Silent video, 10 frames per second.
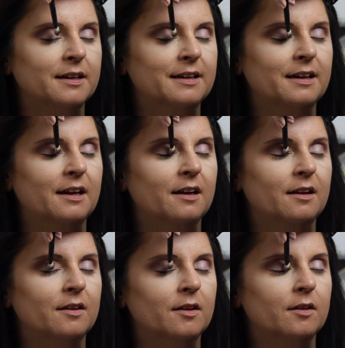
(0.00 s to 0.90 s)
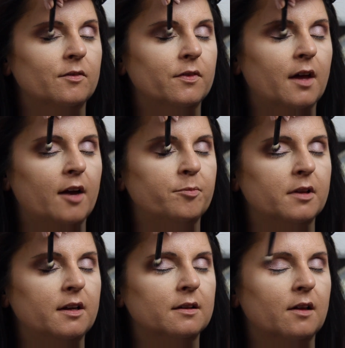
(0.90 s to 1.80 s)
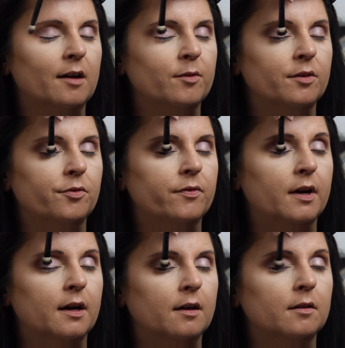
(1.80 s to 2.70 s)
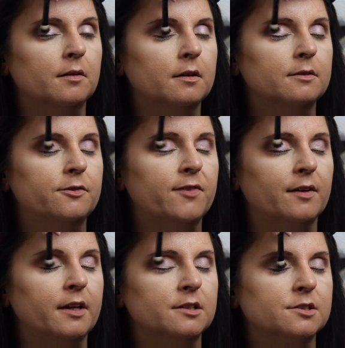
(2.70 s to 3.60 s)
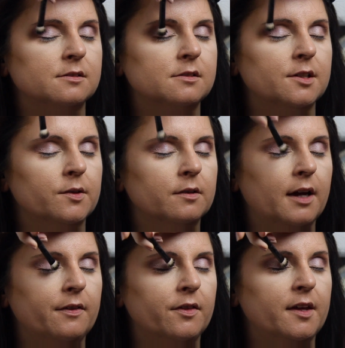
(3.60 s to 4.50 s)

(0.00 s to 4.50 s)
It's a stunning color, and the entire palette is absolutely beautiful.